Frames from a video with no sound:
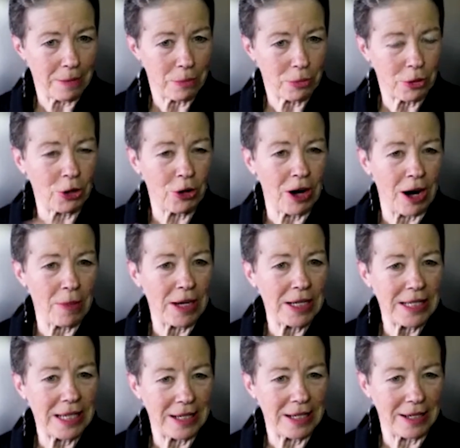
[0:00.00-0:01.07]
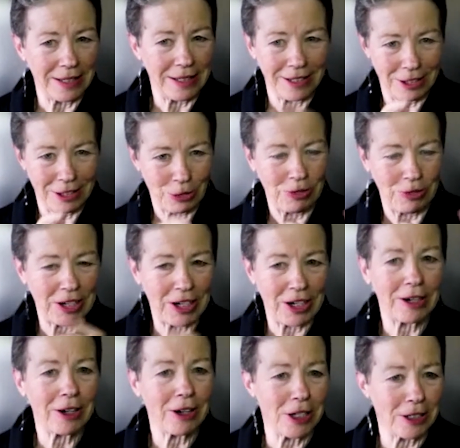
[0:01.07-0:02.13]
program I did on
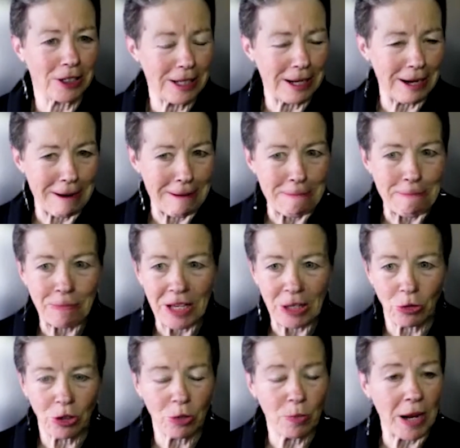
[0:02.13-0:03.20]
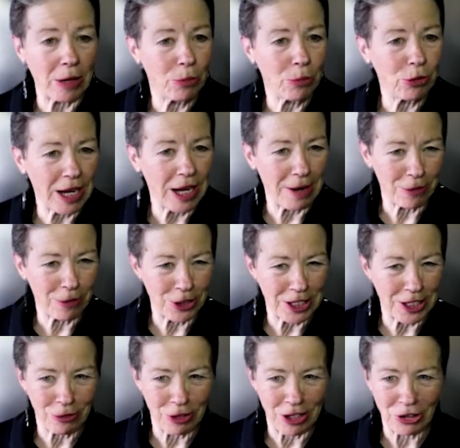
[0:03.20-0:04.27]
Rewire called Inward Bound Bootcamp for
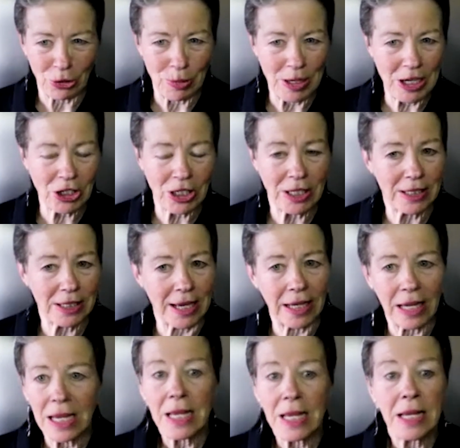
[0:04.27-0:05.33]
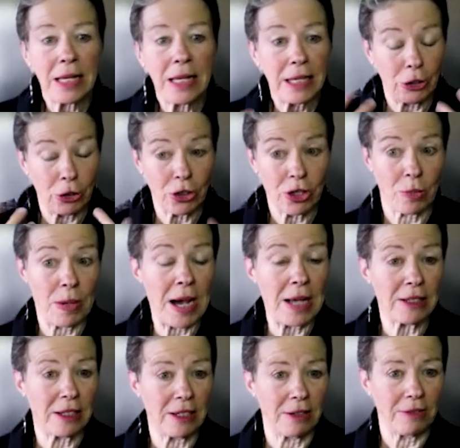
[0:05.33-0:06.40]
Self-Transformation. It's like, here's the
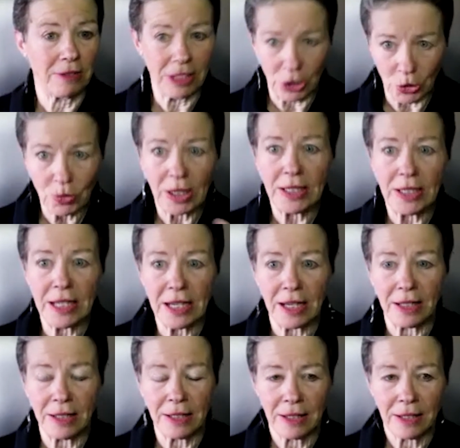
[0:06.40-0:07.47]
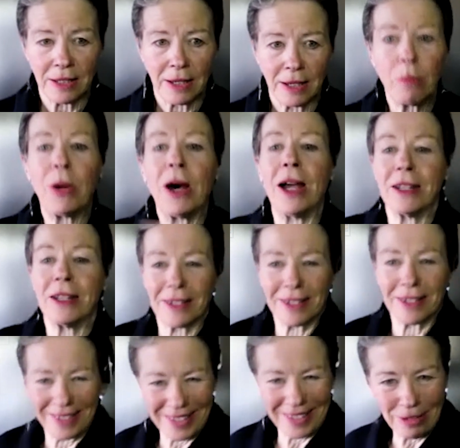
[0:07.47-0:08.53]
positive, here's what I did, but,
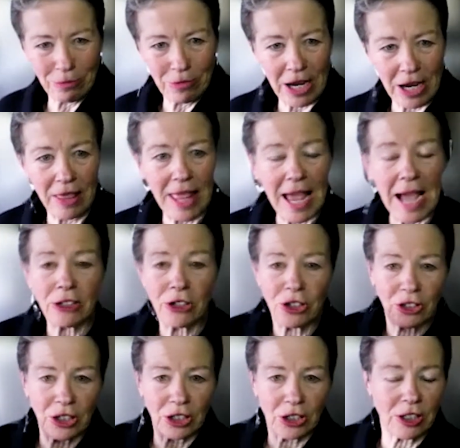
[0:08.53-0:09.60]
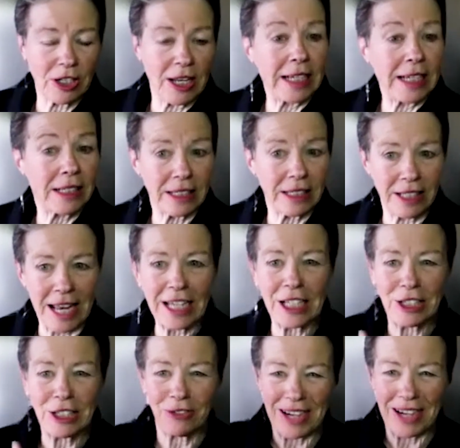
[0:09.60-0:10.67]
and that's just
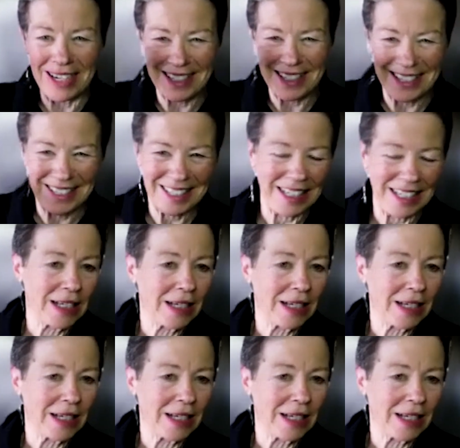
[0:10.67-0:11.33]
negativizes